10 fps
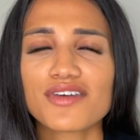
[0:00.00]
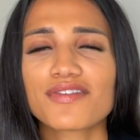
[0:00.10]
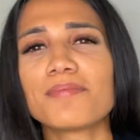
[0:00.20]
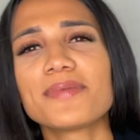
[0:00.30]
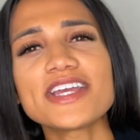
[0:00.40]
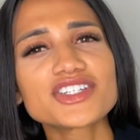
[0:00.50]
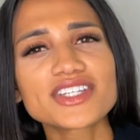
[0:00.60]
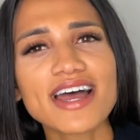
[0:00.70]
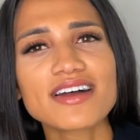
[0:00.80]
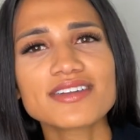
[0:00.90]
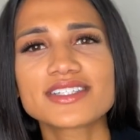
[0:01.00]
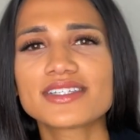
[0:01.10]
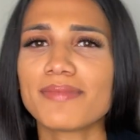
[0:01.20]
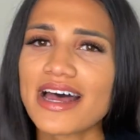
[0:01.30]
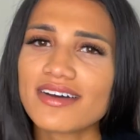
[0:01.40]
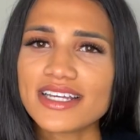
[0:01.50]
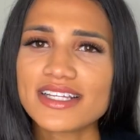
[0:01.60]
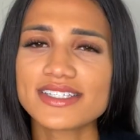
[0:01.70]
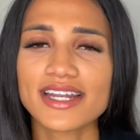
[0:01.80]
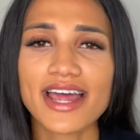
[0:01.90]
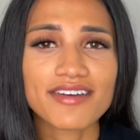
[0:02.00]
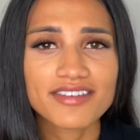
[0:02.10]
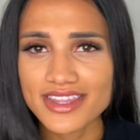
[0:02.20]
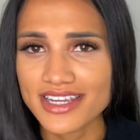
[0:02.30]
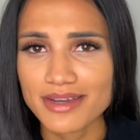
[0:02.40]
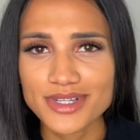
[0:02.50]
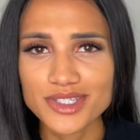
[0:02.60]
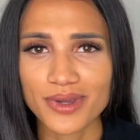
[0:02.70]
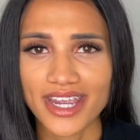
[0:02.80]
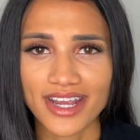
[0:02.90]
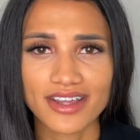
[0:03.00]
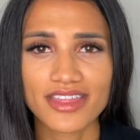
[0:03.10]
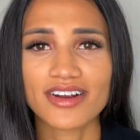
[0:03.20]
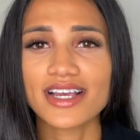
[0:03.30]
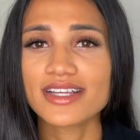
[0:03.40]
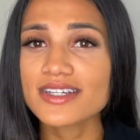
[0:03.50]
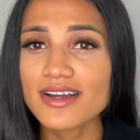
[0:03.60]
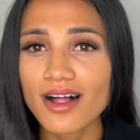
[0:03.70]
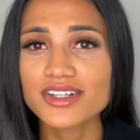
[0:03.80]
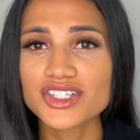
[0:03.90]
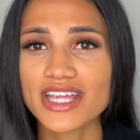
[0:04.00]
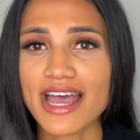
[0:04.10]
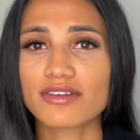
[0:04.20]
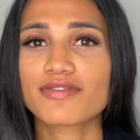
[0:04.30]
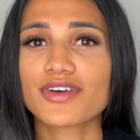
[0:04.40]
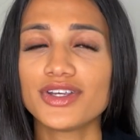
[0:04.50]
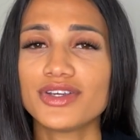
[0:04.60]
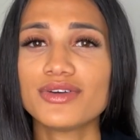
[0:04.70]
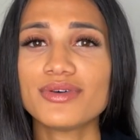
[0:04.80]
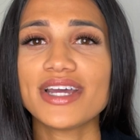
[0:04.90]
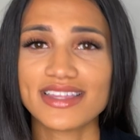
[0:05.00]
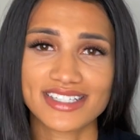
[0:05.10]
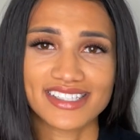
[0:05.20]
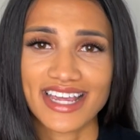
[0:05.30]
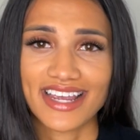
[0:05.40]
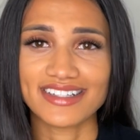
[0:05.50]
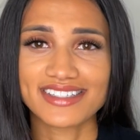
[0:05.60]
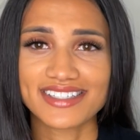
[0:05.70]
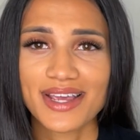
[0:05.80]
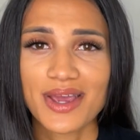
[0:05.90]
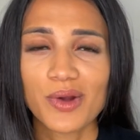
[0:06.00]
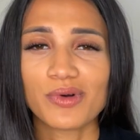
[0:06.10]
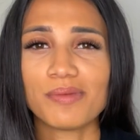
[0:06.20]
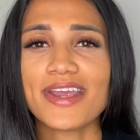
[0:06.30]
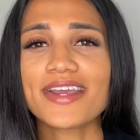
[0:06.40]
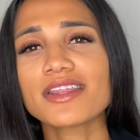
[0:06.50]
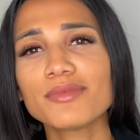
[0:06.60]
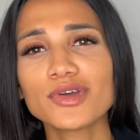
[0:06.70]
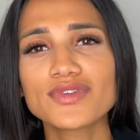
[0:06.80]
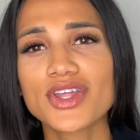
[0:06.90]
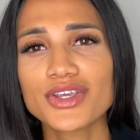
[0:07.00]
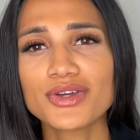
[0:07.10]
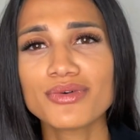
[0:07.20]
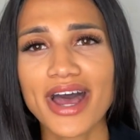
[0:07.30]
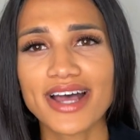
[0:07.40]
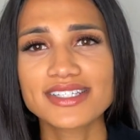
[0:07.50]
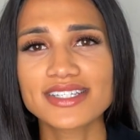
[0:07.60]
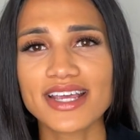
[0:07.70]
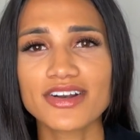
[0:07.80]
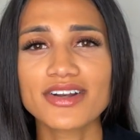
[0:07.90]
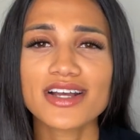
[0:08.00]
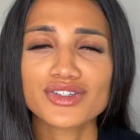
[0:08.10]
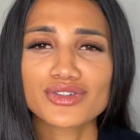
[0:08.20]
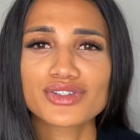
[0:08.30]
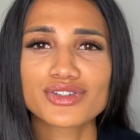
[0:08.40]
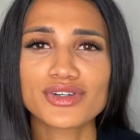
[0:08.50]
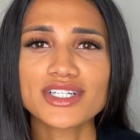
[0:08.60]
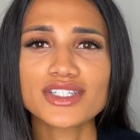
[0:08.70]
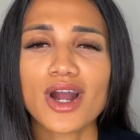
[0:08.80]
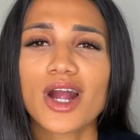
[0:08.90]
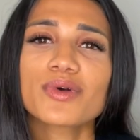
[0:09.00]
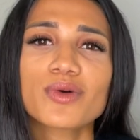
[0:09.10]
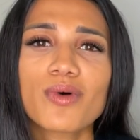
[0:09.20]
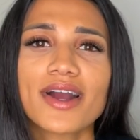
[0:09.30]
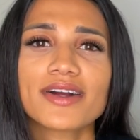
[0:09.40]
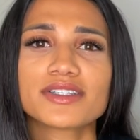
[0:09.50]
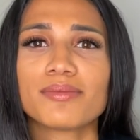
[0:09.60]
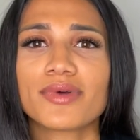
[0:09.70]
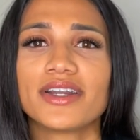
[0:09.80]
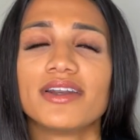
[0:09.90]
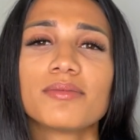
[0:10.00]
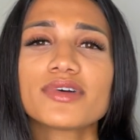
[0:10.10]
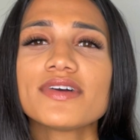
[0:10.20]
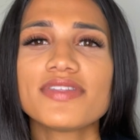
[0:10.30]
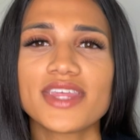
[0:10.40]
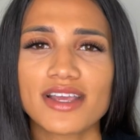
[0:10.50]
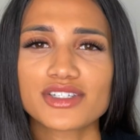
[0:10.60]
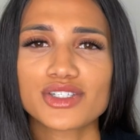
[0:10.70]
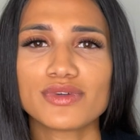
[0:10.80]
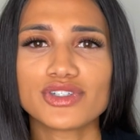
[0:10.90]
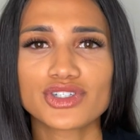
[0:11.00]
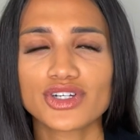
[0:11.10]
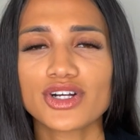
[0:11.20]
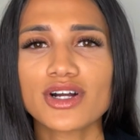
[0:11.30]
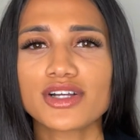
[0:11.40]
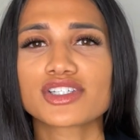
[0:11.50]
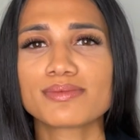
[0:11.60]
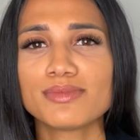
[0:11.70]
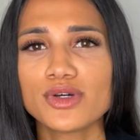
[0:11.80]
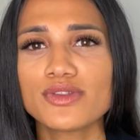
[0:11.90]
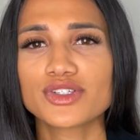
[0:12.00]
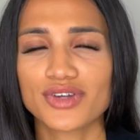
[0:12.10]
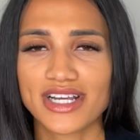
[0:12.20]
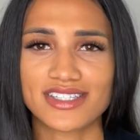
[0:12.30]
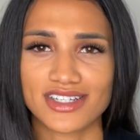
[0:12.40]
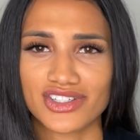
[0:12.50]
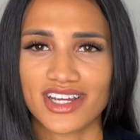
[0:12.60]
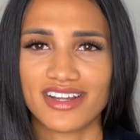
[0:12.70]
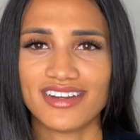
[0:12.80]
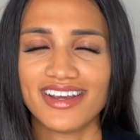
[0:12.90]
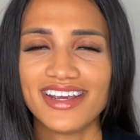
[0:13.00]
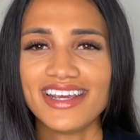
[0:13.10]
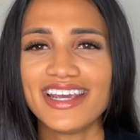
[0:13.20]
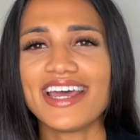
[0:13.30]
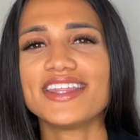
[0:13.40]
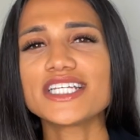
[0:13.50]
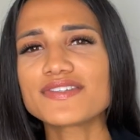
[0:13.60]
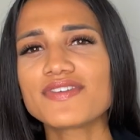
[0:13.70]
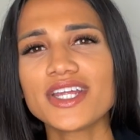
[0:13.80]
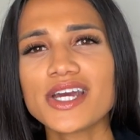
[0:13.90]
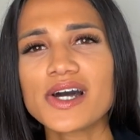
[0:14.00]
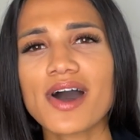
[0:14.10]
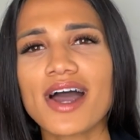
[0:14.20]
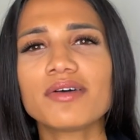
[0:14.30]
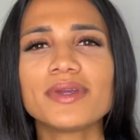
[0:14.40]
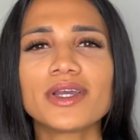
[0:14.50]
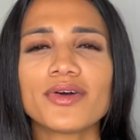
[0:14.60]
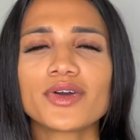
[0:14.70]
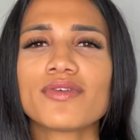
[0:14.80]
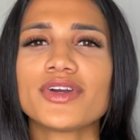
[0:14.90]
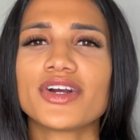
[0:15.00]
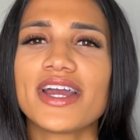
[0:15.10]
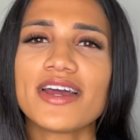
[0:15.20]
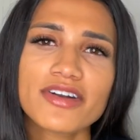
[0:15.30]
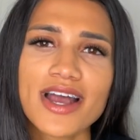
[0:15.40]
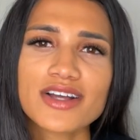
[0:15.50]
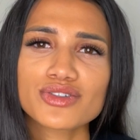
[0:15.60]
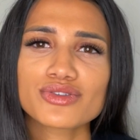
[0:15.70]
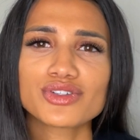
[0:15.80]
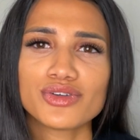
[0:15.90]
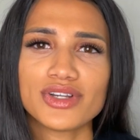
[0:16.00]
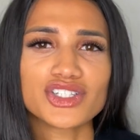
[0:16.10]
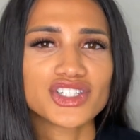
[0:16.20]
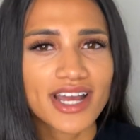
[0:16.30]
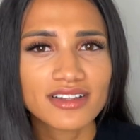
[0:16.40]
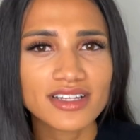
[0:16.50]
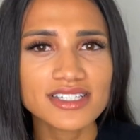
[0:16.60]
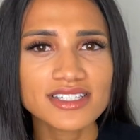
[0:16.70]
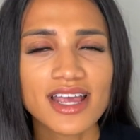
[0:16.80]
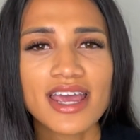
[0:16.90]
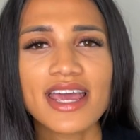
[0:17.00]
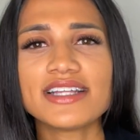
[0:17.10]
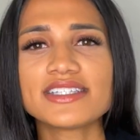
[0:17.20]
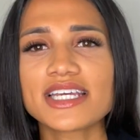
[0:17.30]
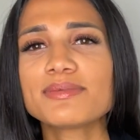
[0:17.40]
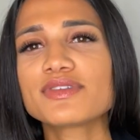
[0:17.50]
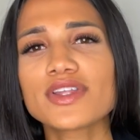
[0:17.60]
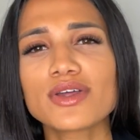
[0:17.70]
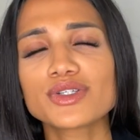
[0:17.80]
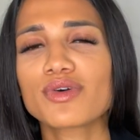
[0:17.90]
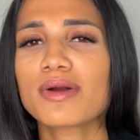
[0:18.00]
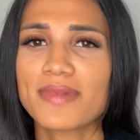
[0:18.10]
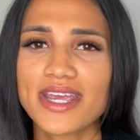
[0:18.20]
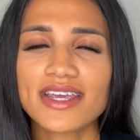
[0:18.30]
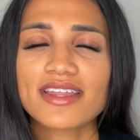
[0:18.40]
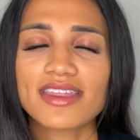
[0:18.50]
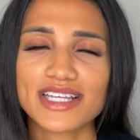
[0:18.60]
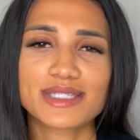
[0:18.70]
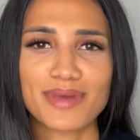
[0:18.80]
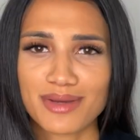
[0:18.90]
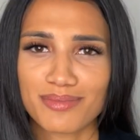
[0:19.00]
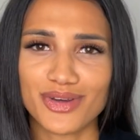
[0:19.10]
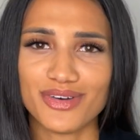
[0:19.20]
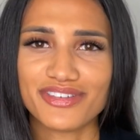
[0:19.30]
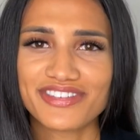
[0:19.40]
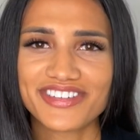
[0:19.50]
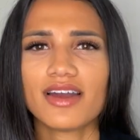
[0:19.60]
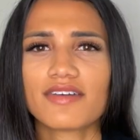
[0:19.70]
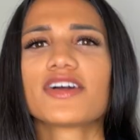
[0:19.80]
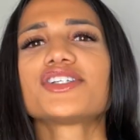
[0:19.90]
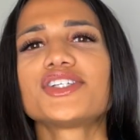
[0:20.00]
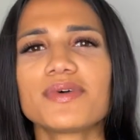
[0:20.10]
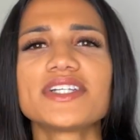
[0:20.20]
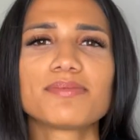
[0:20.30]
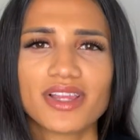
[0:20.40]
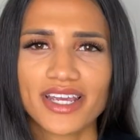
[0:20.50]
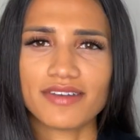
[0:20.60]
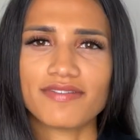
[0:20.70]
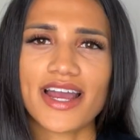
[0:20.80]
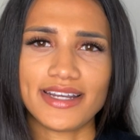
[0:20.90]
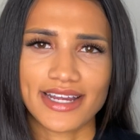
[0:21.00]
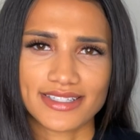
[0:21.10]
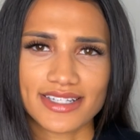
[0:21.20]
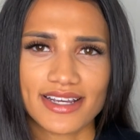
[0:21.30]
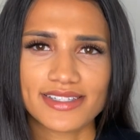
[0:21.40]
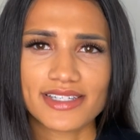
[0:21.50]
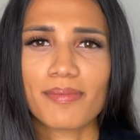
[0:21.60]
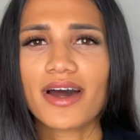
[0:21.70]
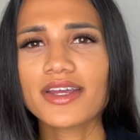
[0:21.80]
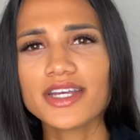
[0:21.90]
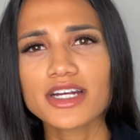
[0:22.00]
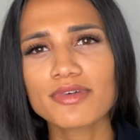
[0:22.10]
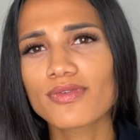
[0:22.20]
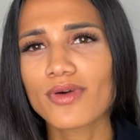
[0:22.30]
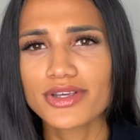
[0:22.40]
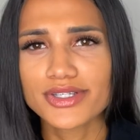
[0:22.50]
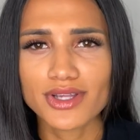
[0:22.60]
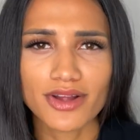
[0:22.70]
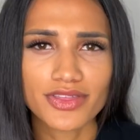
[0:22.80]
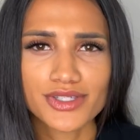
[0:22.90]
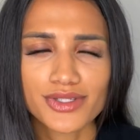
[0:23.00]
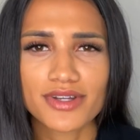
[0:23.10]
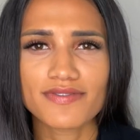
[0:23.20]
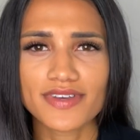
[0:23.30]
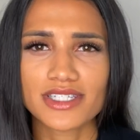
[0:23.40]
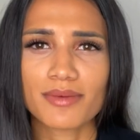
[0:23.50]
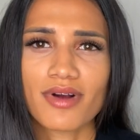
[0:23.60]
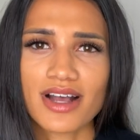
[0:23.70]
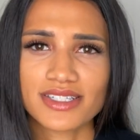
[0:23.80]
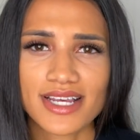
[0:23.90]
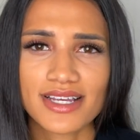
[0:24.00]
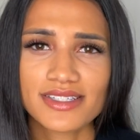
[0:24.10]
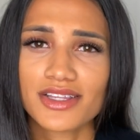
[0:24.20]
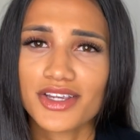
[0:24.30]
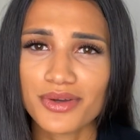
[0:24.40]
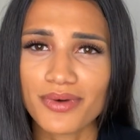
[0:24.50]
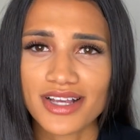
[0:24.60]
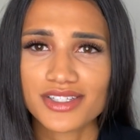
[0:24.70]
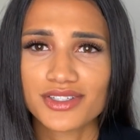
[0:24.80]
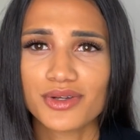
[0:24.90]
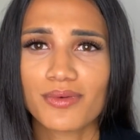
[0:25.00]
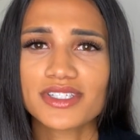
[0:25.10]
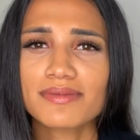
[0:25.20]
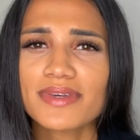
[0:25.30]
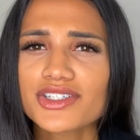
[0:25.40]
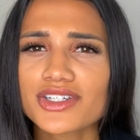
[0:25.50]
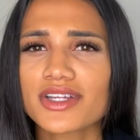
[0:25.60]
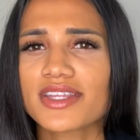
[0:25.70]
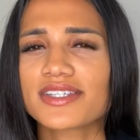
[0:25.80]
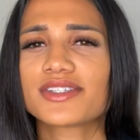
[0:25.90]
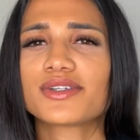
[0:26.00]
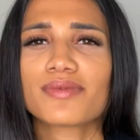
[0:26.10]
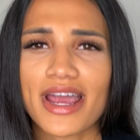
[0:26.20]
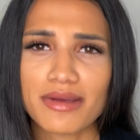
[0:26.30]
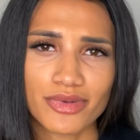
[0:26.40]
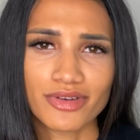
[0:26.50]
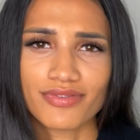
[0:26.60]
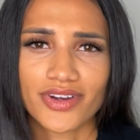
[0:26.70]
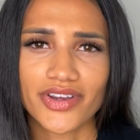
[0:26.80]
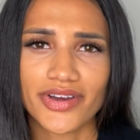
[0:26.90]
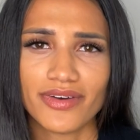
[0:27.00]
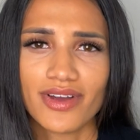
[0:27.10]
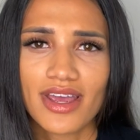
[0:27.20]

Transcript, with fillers: From beach towns to mountains and everything in between, there is a college town for you in the States. When making the move to the U S, international students are required to bring a number of things to ensure a smooth transition. In this video, I will be going over your international student checklist and tips for those who are making this big move. First, you want to plan finances. About a year before you start the student visa process in the U S, you want to make sure that this is the right move for you.